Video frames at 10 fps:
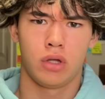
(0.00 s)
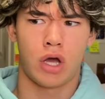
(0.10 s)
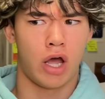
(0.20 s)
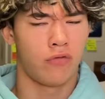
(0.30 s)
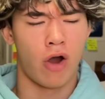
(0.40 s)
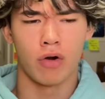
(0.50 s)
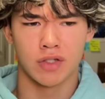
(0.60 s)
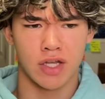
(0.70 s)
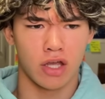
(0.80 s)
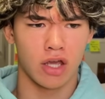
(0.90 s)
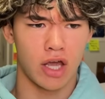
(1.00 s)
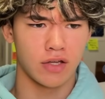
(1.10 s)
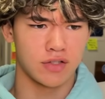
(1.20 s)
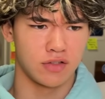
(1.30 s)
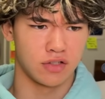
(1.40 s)
Um, if I were to take a
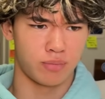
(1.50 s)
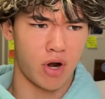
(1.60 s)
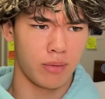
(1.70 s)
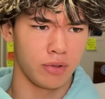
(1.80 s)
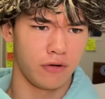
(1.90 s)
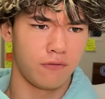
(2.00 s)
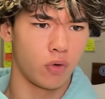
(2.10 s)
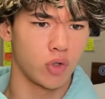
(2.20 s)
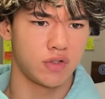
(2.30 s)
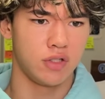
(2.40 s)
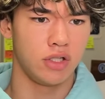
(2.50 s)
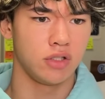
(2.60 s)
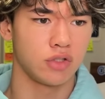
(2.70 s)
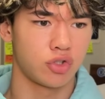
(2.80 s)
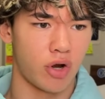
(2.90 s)
guess, this is probably a
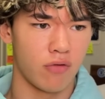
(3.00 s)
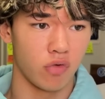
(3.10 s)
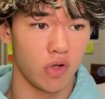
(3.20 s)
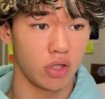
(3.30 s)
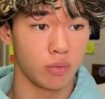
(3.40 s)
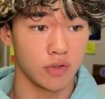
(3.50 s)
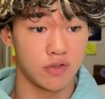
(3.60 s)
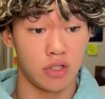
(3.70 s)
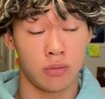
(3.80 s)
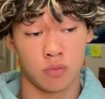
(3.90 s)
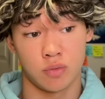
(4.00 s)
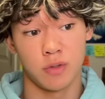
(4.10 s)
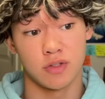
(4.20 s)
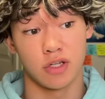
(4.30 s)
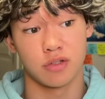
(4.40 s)
14s travel volleyball team, which
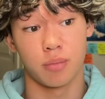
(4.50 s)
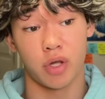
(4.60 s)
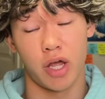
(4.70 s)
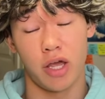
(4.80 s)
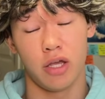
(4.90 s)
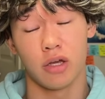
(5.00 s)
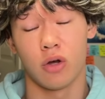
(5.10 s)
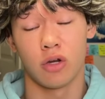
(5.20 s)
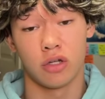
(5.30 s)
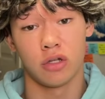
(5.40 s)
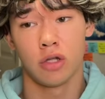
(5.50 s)
means they get to play on a,